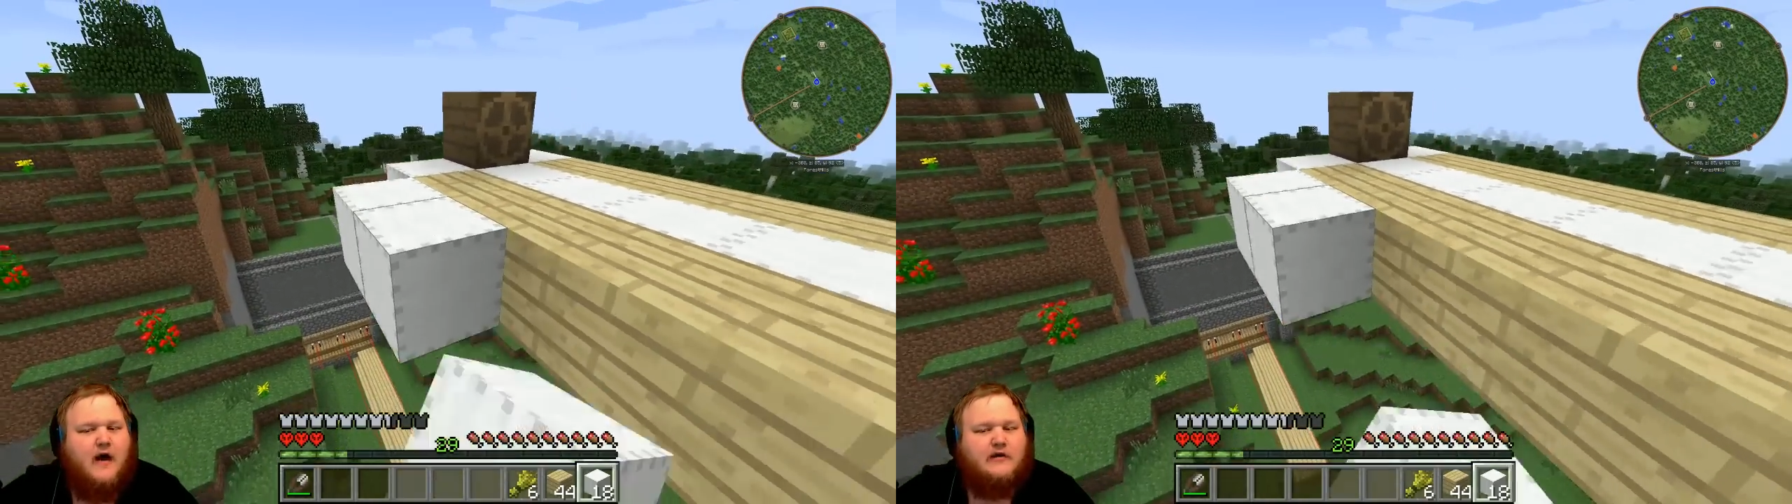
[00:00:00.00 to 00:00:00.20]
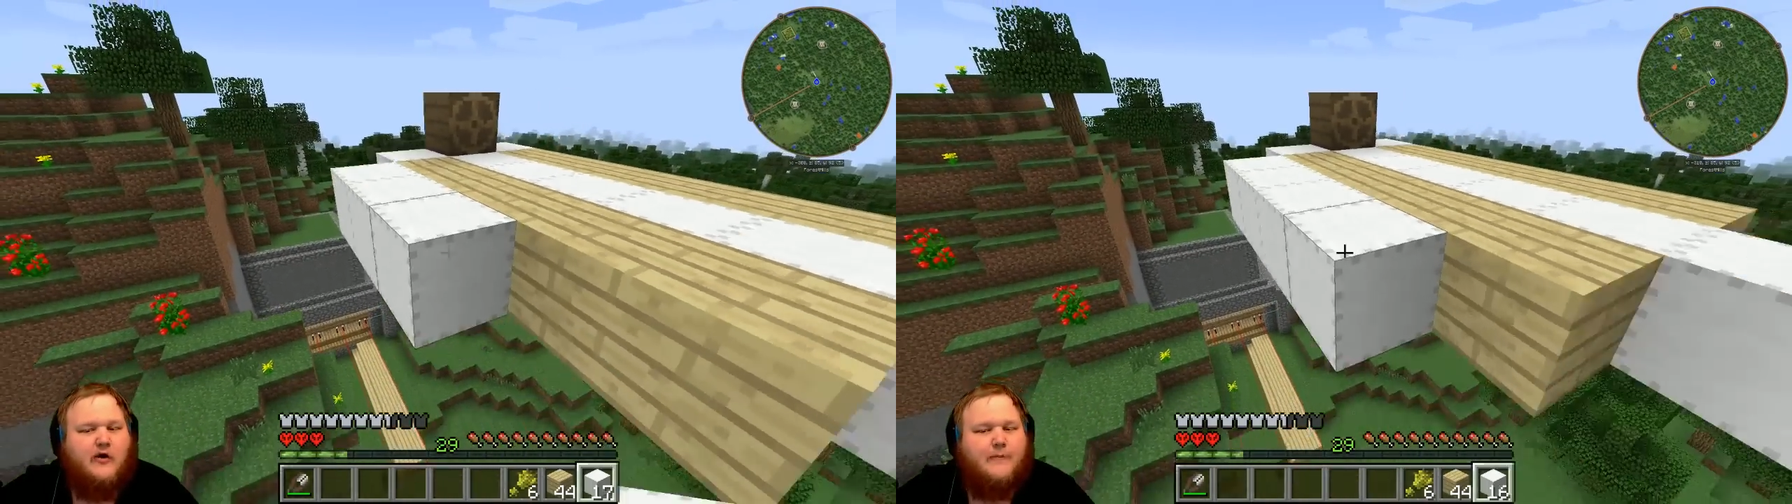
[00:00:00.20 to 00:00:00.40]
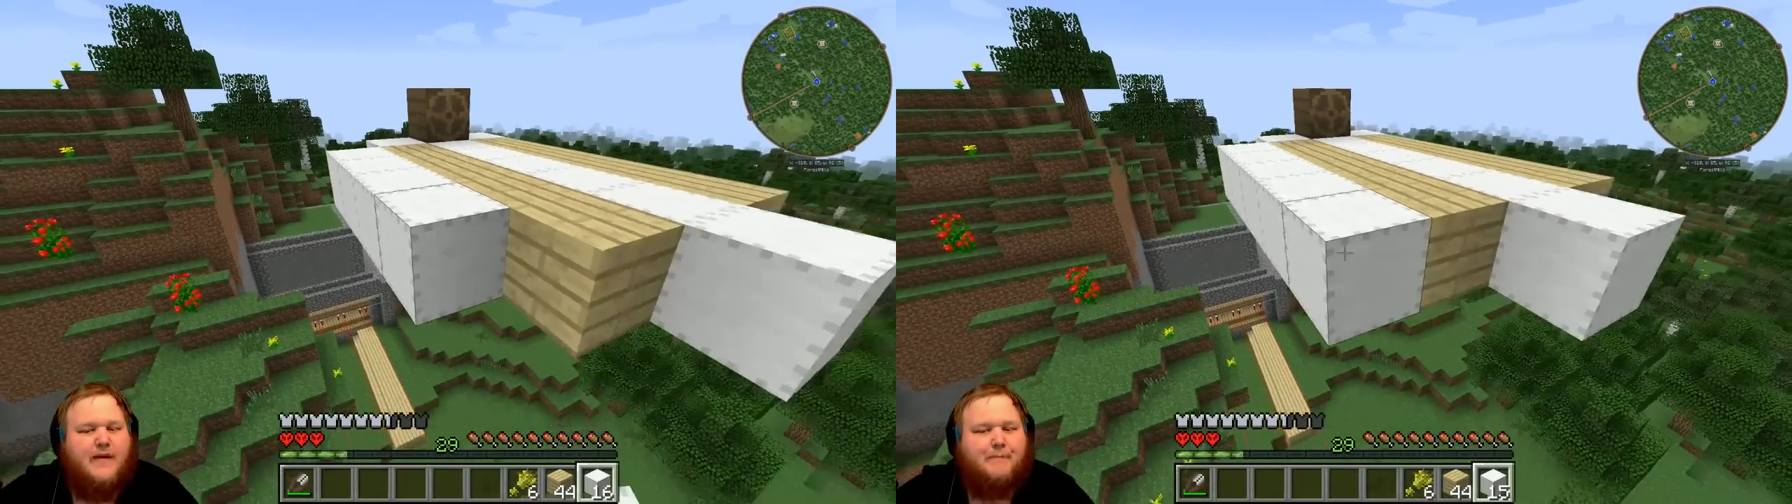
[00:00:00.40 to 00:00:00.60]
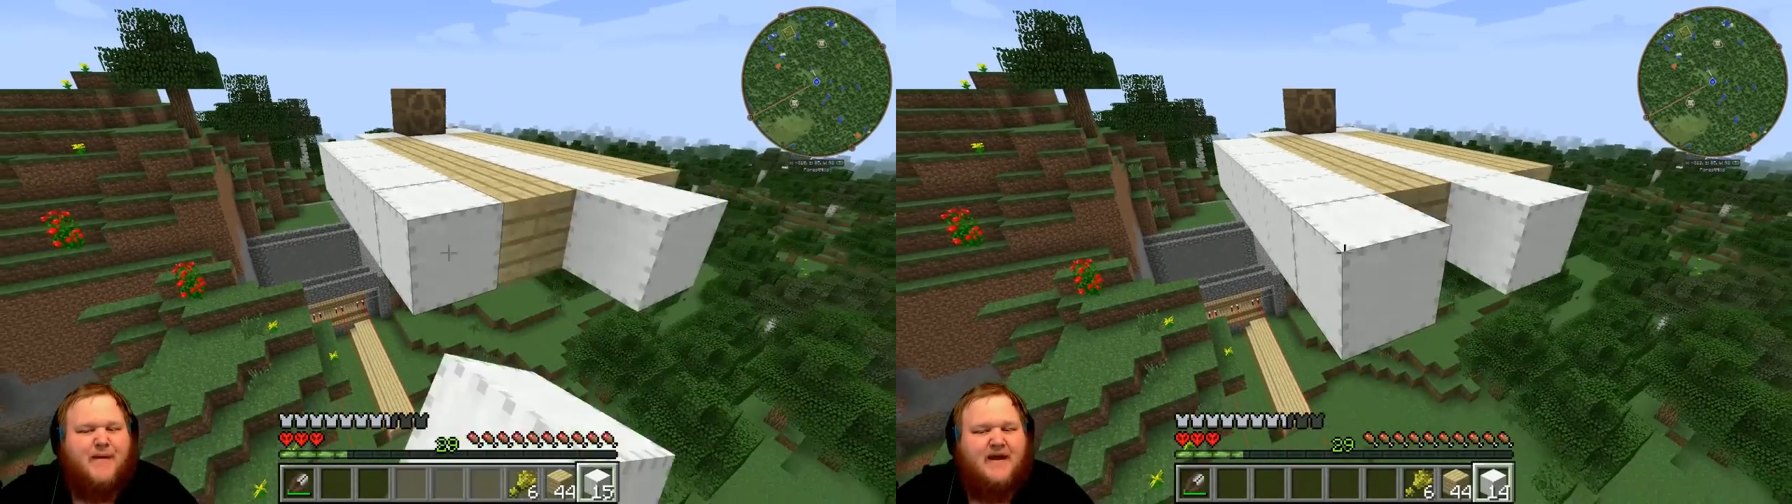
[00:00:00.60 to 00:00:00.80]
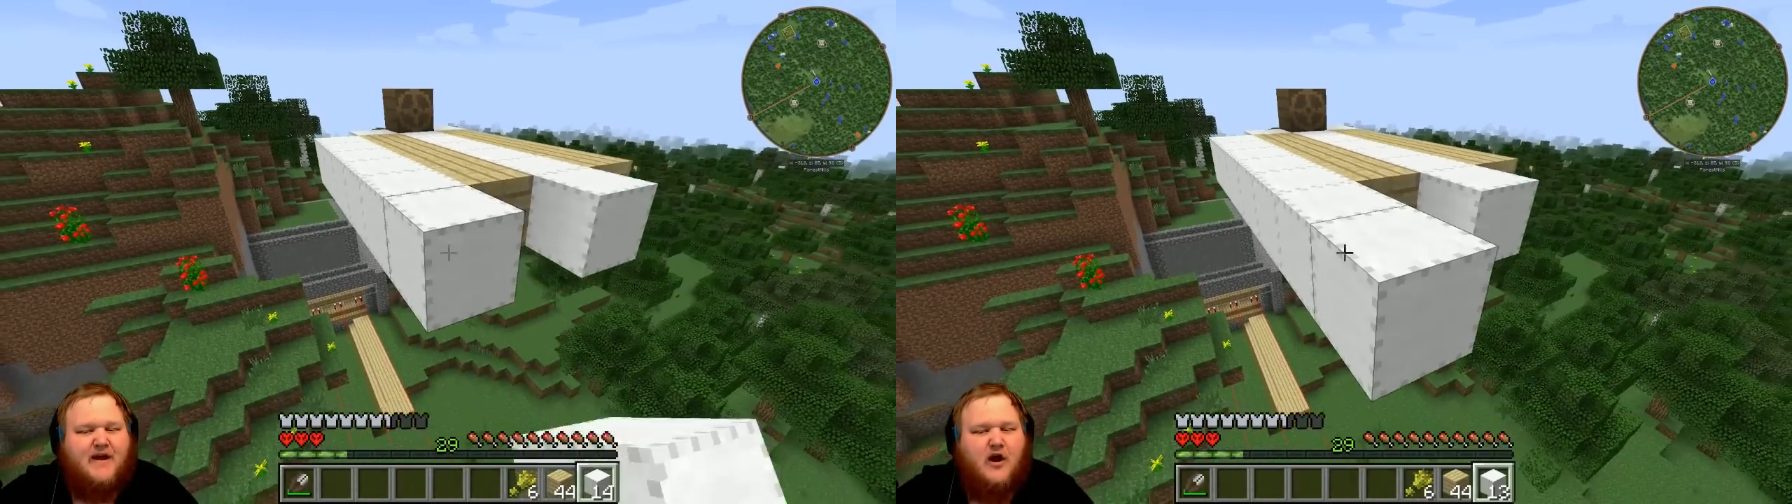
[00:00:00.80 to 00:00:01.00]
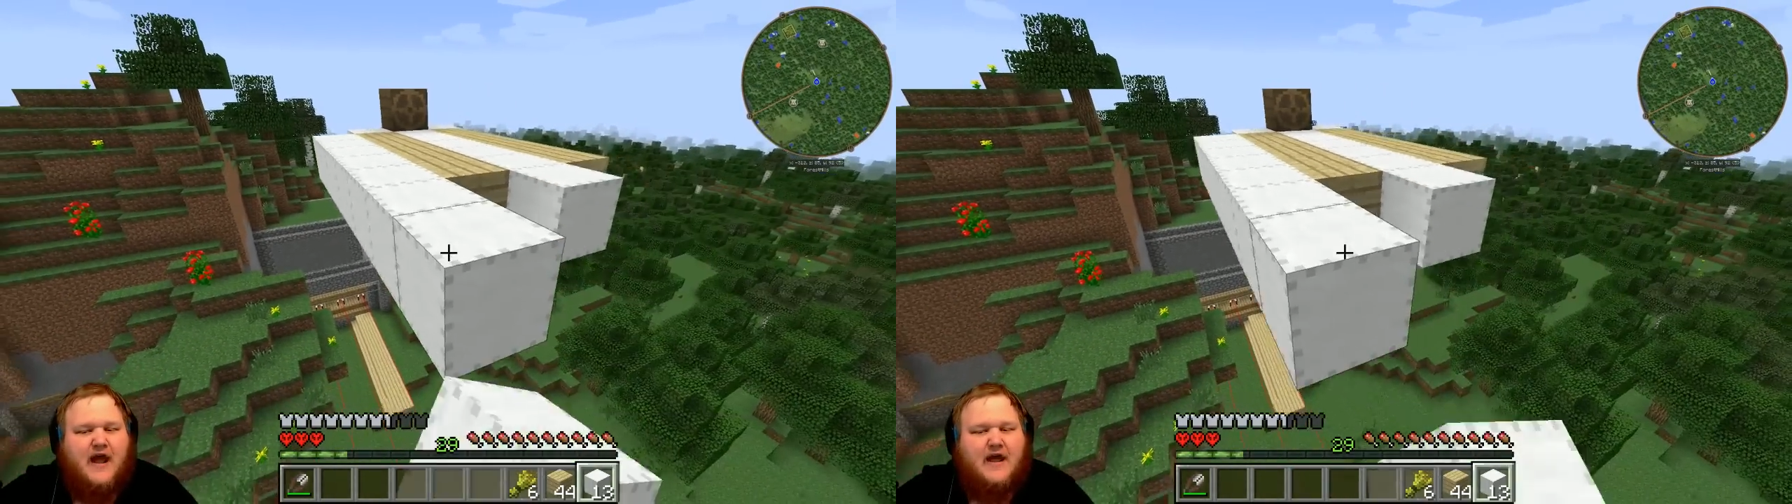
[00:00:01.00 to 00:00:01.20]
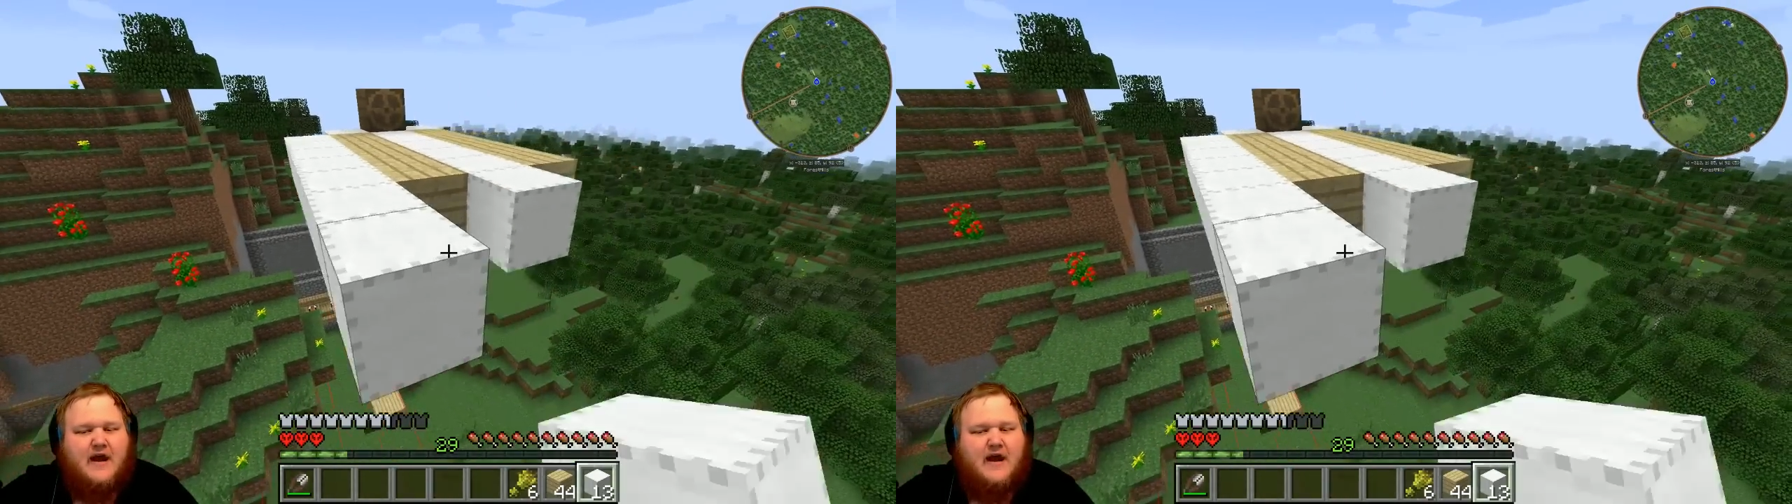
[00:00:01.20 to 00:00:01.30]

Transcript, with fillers: a little bit bigger, and